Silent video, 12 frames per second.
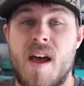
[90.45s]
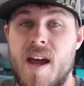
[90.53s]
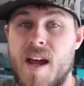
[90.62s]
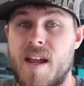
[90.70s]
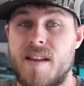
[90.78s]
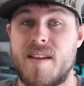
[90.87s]

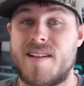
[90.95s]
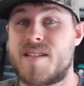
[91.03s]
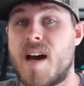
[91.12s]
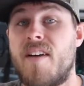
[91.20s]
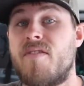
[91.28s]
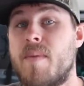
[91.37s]
And the
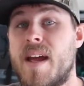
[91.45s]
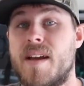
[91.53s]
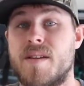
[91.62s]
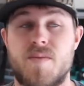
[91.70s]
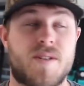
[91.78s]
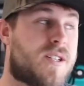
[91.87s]
Tough
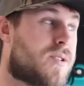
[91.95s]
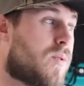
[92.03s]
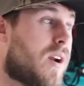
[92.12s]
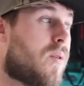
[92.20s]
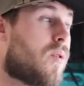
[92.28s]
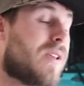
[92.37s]
Mans, which is
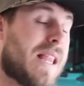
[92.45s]
what I wore